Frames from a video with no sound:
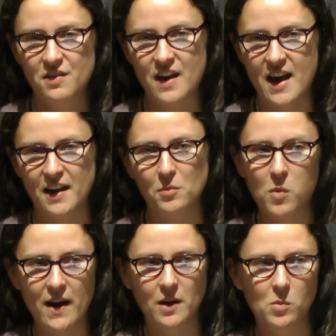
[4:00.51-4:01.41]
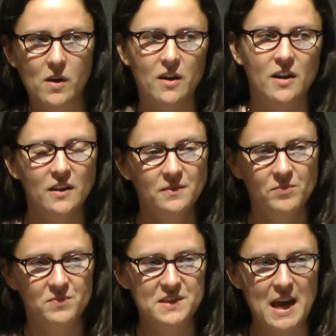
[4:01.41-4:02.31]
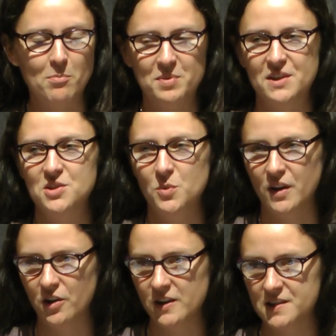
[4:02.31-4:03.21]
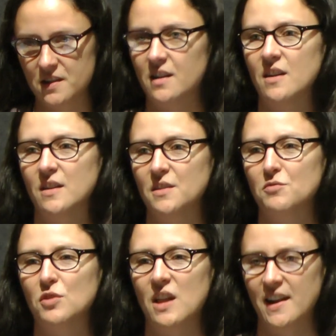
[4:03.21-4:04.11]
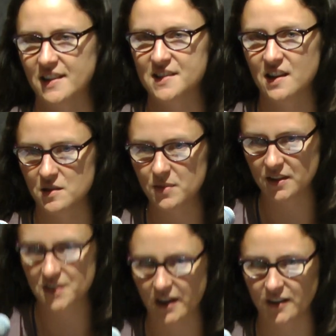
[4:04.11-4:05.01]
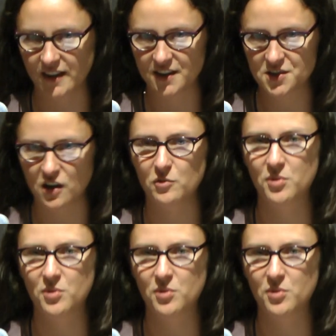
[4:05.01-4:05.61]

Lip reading: that while we're tempted to increase our reliance on the military to solve